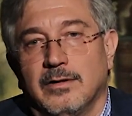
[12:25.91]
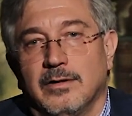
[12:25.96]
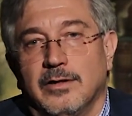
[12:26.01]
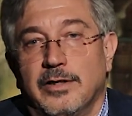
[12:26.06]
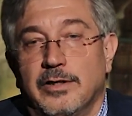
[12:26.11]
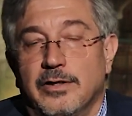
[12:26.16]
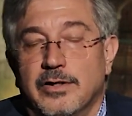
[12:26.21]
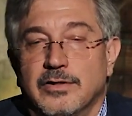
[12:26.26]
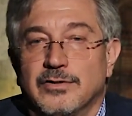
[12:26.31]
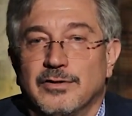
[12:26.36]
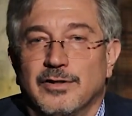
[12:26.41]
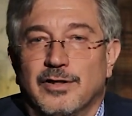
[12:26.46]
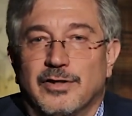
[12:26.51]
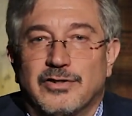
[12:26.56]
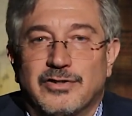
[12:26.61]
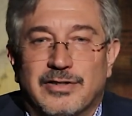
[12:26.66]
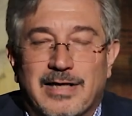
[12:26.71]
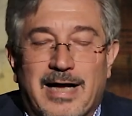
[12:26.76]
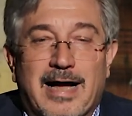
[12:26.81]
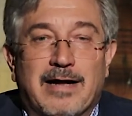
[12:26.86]
It is a
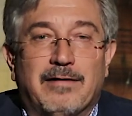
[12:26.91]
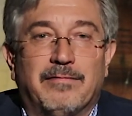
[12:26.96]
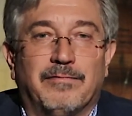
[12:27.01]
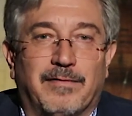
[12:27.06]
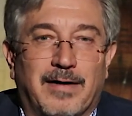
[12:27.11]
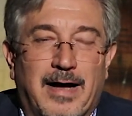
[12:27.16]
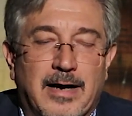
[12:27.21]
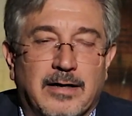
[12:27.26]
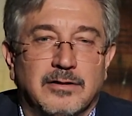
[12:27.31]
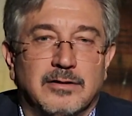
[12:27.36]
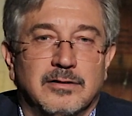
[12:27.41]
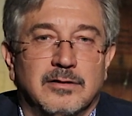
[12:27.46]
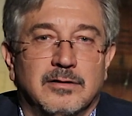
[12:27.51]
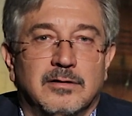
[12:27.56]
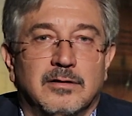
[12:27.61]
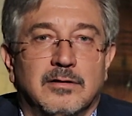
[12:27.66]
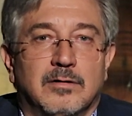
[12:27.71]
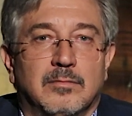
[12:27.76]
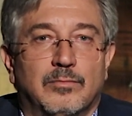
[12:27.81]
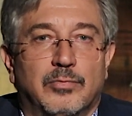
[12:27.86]
sad fact,
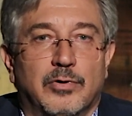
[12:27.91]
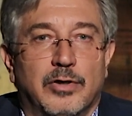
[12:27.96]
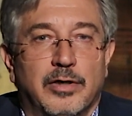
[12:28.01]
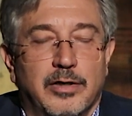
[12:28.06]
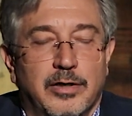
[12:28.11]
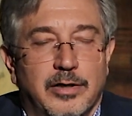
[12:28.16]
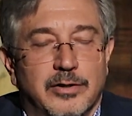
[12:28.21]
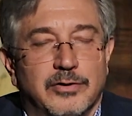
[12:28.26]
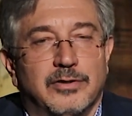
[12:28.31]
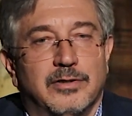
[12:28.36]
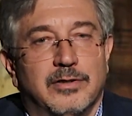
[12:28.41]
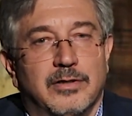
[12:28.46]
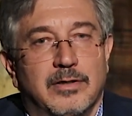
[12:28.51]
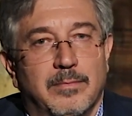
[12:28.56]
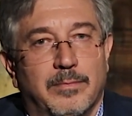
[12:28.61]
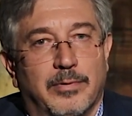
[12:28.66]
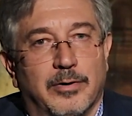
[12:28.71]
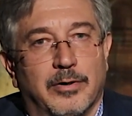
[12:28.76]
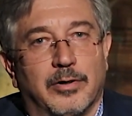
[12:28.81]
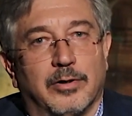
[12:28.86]
but it is an
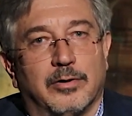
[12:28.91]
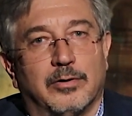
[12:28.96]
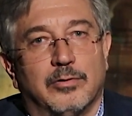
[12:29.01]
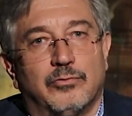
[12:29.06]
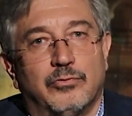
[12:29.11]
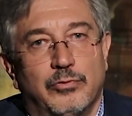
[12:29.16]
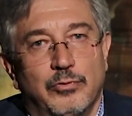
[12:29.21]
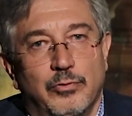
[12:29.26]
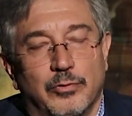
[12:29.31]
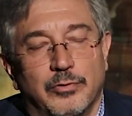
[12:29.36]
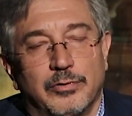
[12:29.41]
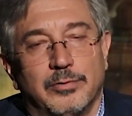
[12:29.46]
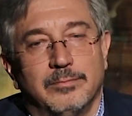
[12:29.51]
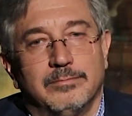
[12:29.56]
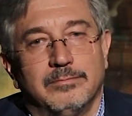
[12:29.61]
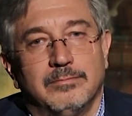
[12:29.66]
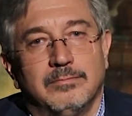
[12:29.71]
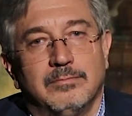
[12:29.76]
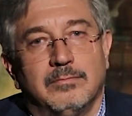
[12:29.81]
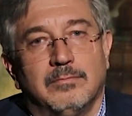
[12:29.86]
empirical truth,
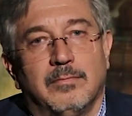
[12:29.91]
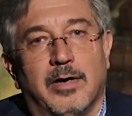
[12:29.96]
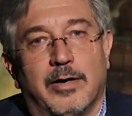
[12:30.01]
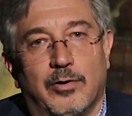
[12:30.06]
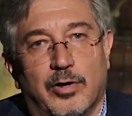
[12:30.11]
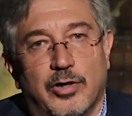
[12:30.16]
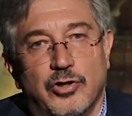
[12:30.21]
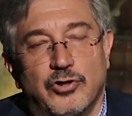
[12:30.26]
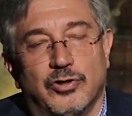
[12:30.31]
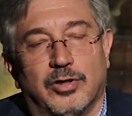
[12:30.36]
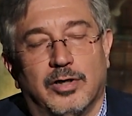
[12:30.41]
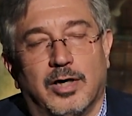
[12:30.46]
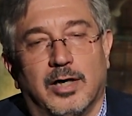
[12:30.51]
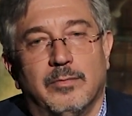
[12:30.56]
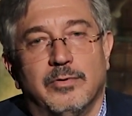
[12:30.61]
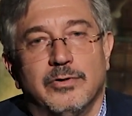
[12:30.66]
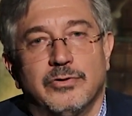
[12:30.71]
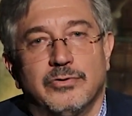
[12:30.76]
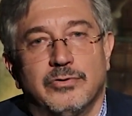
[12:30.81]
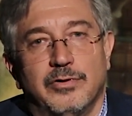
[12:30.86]
and our
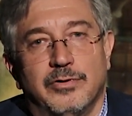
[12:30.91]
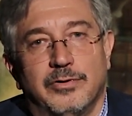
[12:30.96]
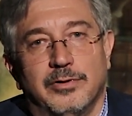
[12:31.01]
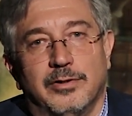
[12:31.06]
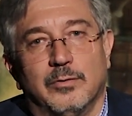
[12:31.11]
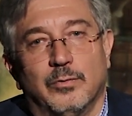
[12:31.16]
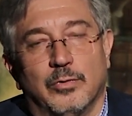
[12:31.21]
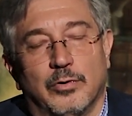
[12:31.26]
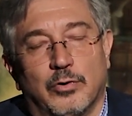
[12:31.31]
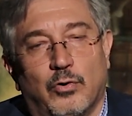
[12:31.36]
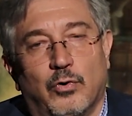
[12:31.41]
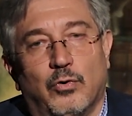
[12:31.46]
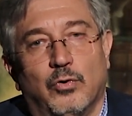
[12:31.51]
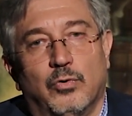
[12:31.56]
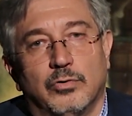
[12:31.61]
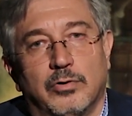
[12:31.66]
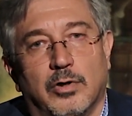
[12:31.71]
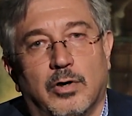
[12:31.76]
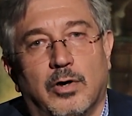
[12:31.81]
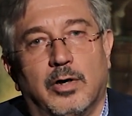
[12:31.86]
job is to deal with
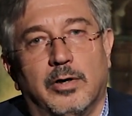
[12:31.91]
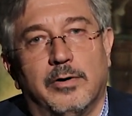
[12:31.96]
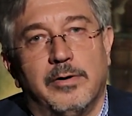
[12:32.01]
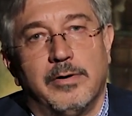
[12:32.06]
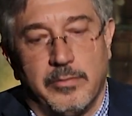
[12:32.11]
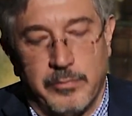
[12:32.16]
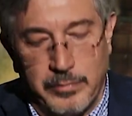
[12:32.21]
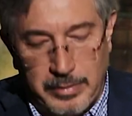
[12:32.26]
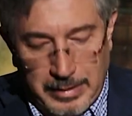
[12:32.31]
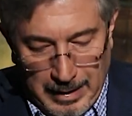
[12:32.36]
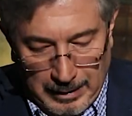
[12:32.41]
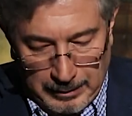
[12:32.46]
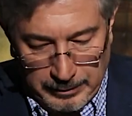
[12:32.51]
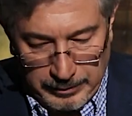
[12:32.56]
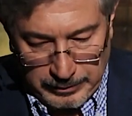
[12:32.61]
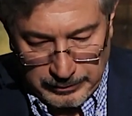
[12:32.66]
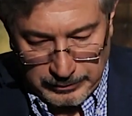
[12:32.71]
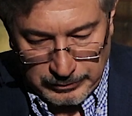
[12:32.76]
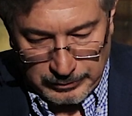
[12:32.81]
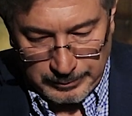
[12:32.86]
cold, hard
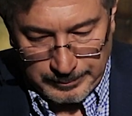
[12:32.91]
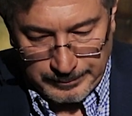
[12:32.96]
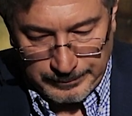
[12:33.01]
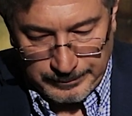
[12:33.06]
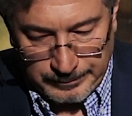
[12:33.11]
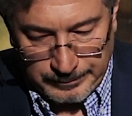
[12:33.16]
realities.